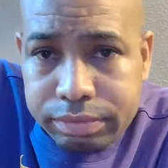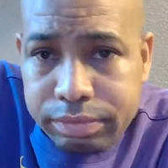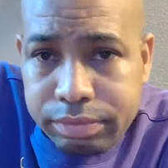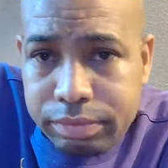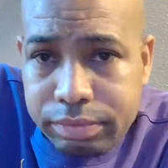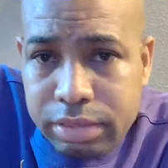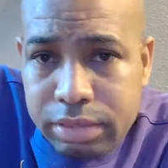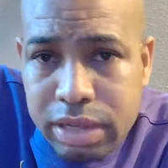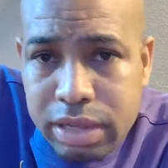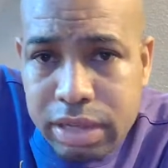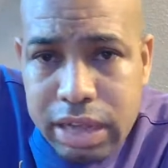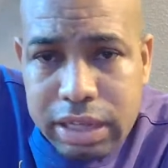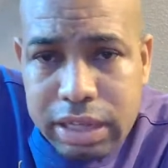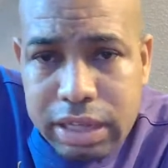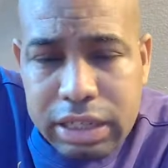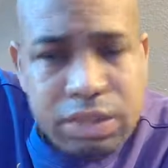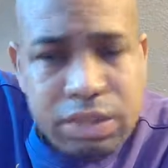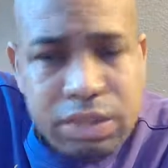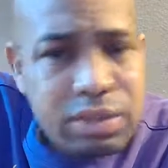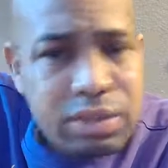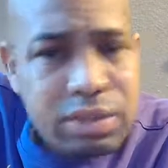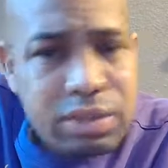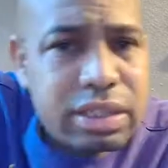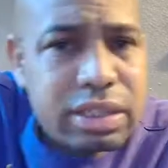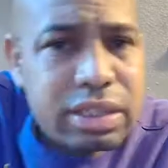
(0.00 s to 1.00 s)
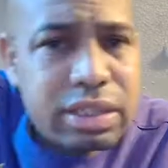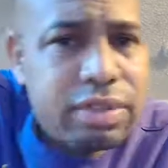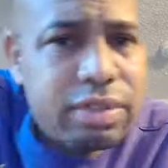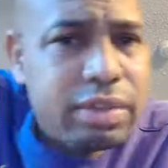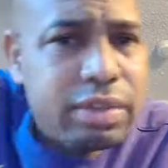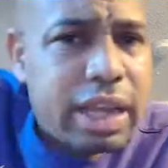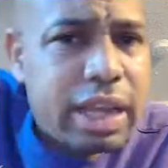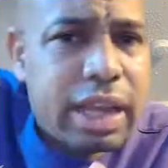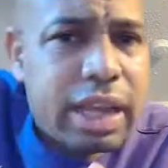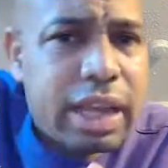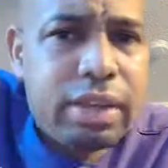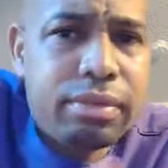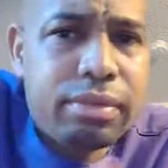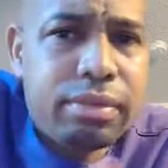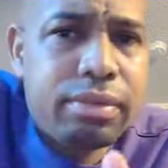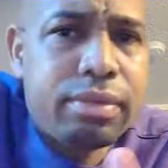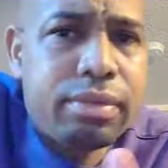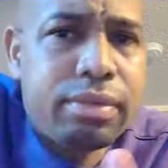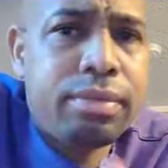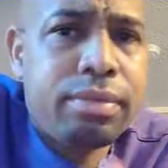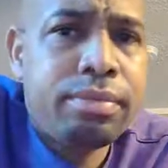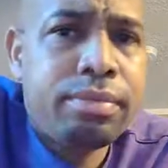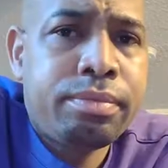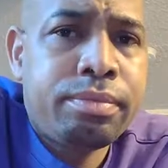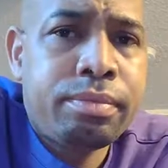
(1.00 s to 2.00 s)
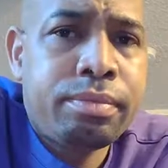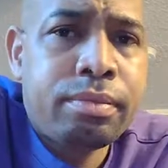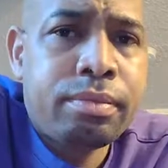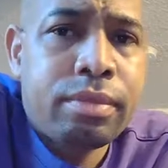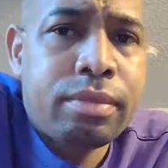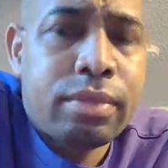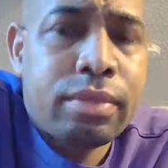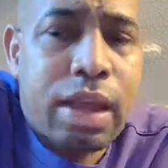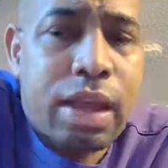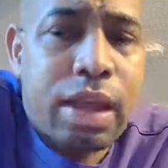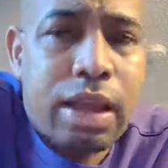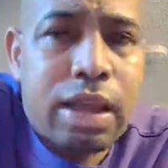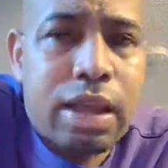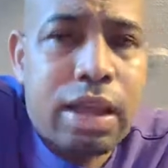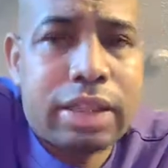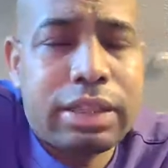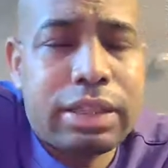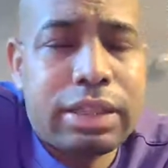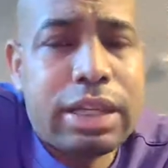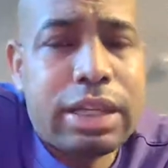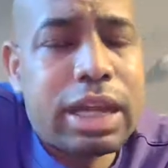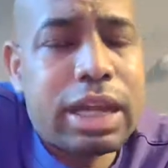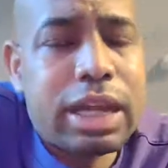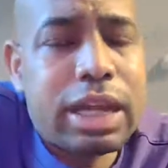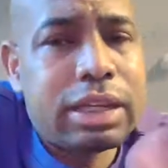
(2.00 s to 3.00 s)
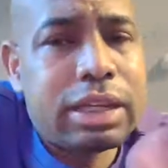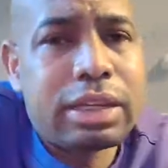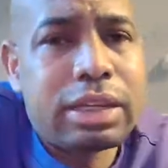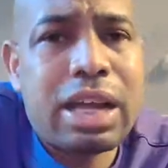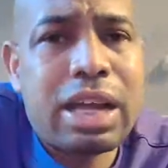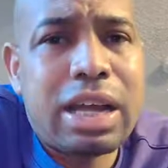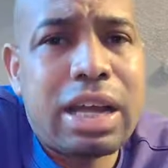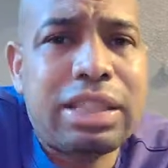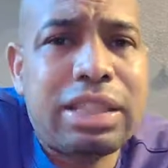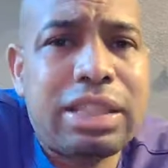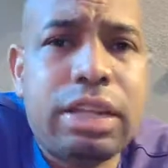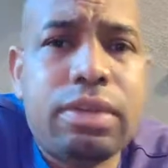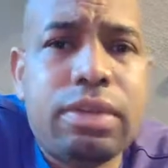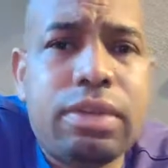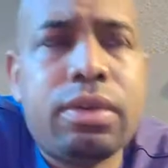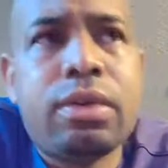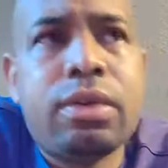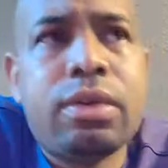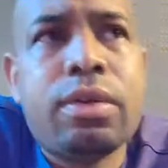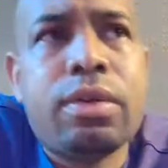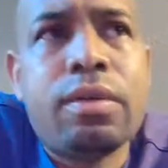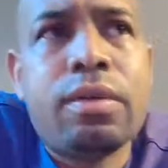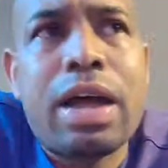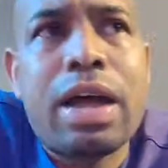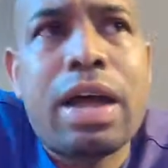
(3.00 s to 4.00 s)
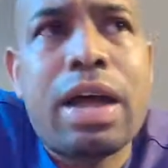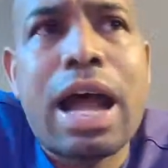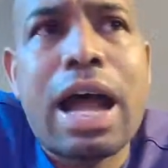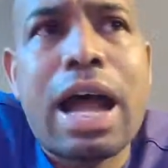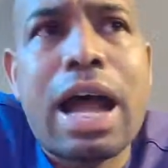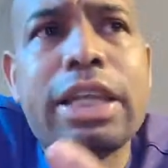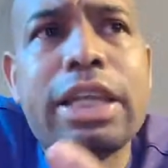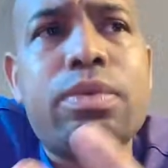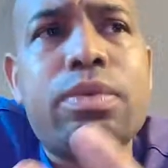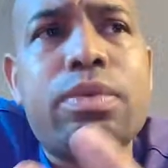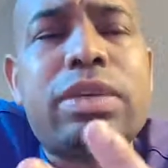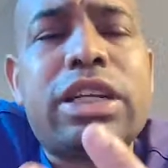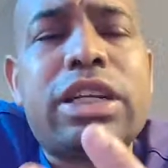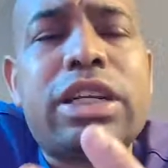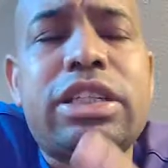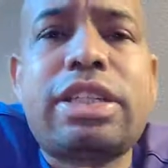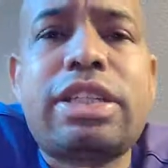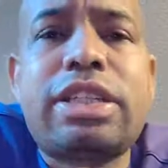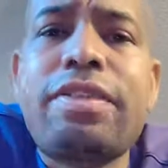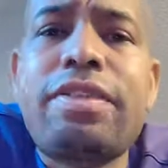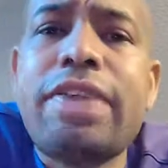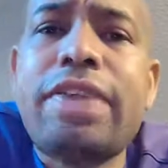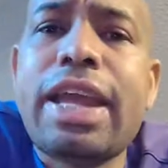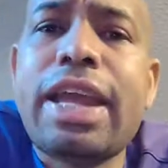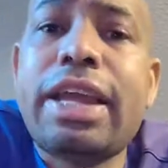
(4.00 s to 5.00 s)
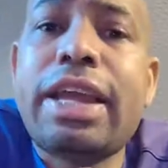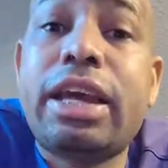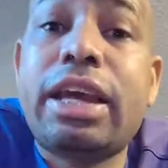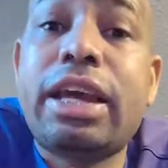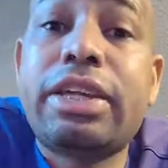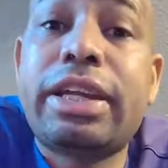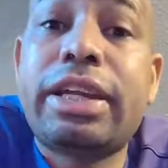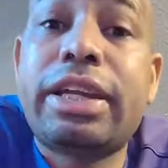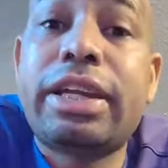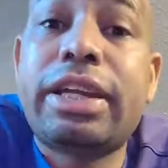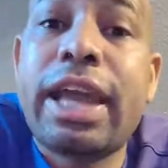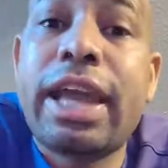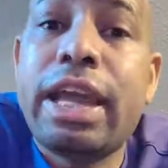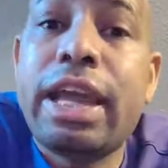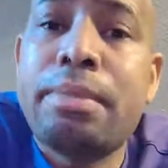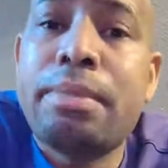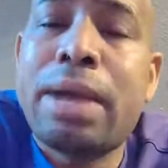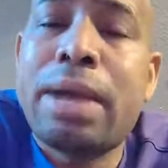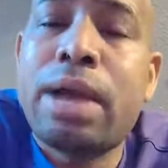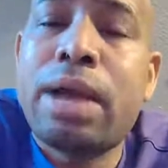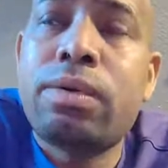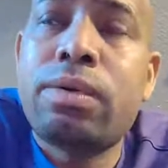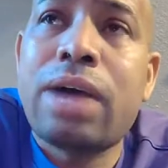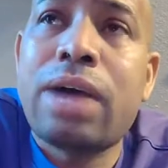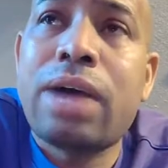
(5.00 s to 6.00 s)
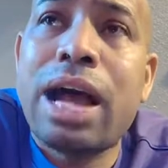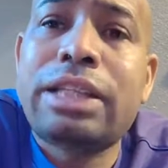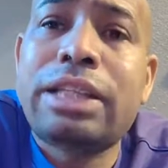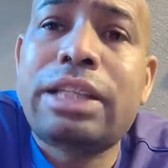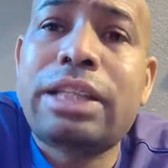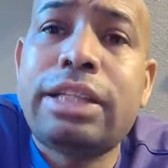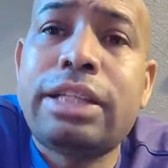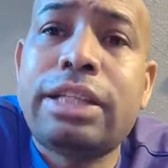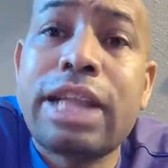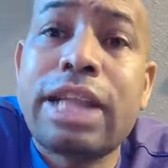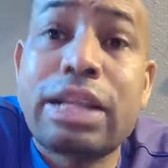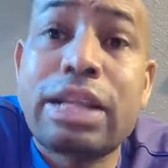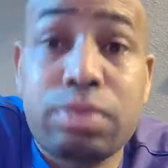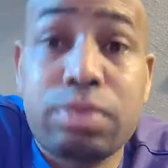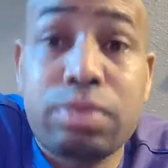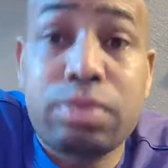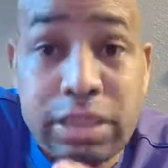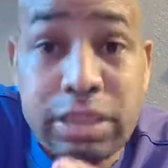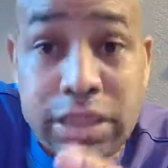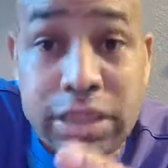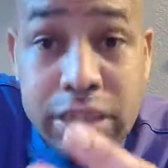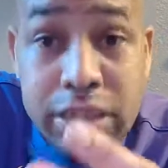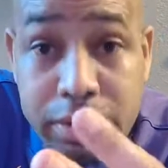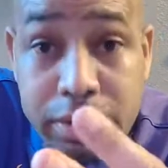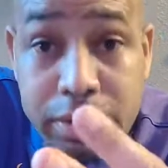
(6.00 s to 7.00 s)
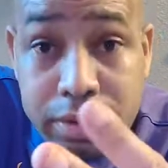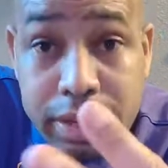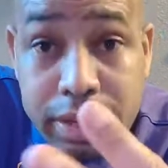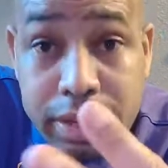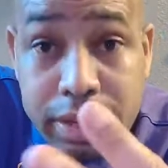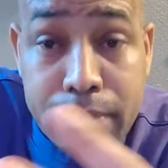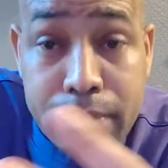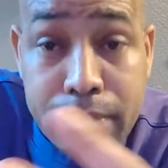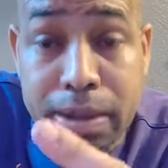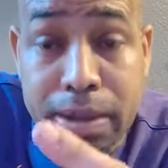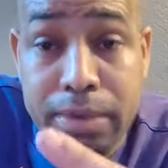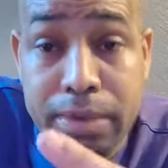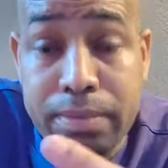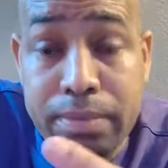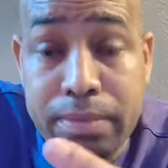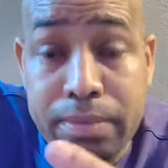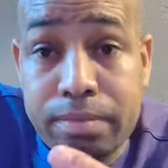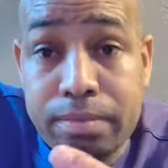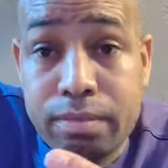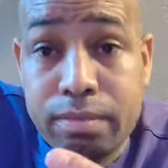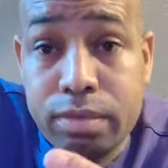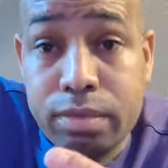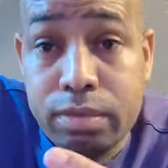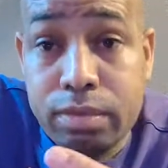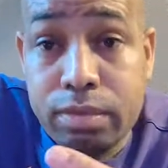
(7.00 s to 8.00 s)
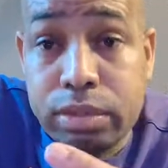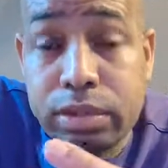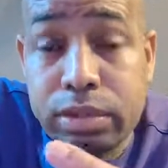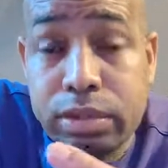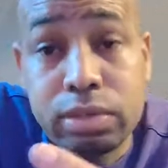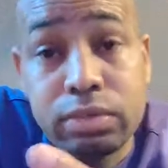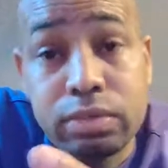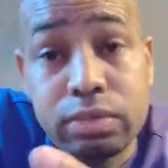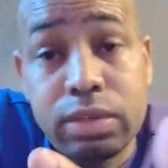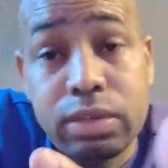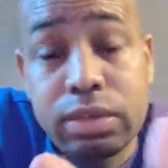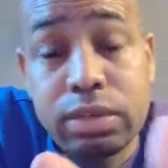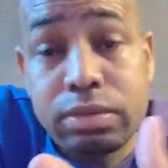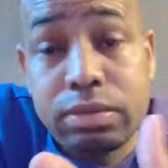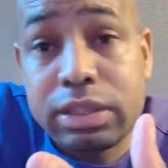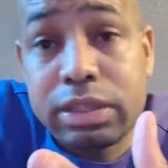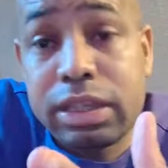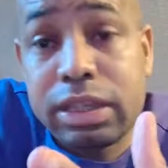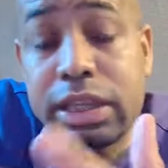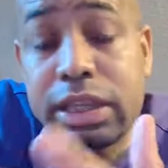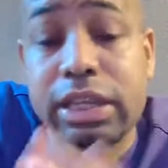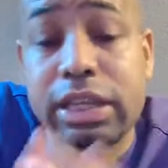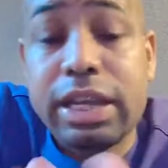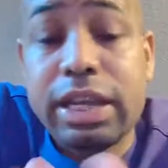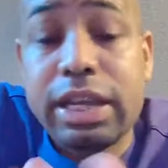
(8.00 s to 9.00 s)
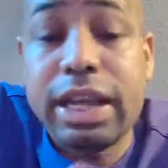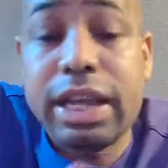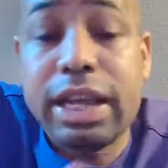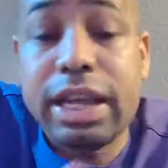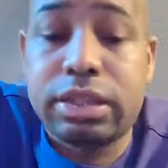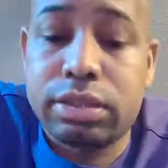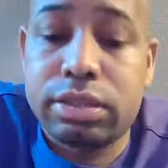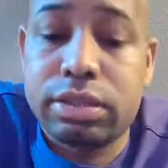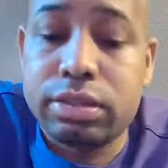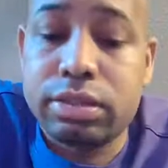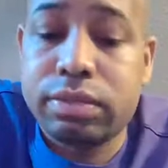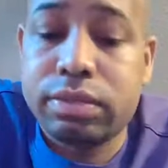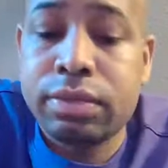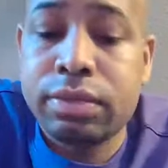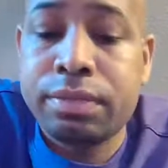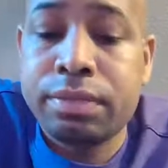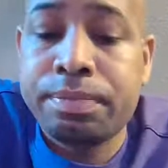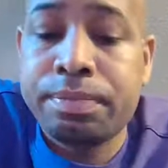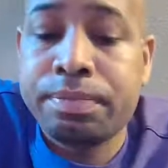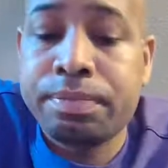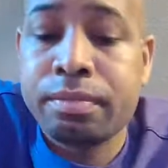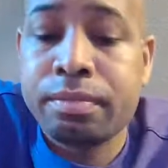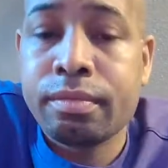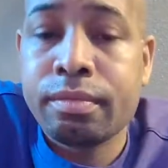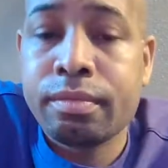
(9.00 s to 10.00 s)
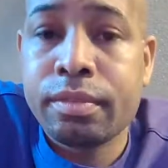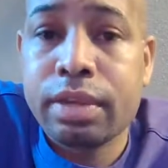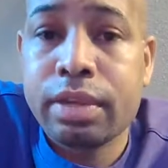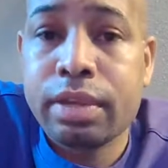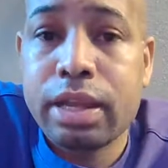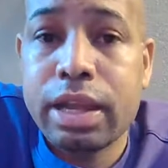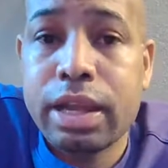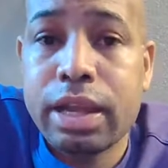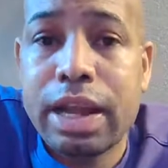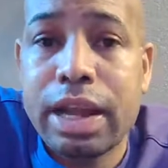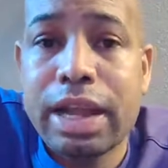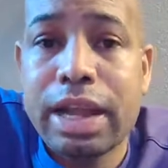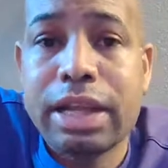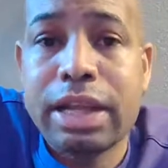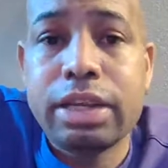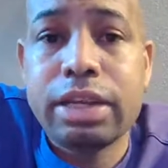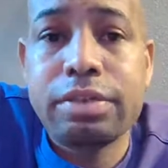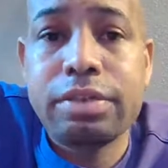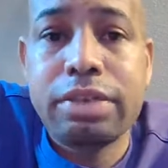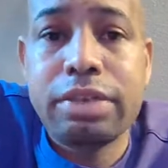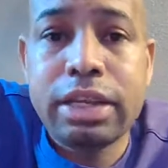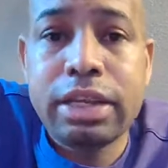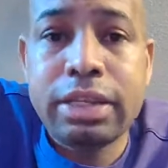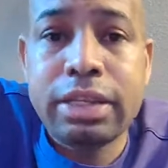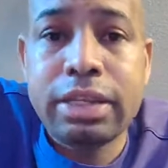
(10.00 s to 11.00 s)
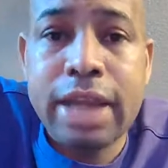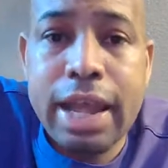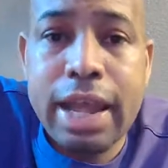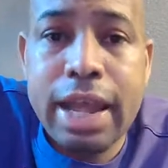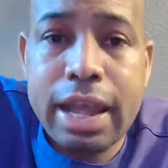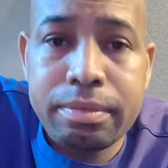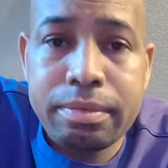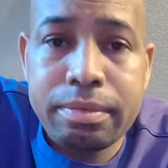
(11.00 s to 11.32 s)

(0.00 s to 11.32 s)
I didn't do the 78. I think I, no, I think when the 7800 came out, I think that's when Nintendo came out with the NES, and I ended up getting that.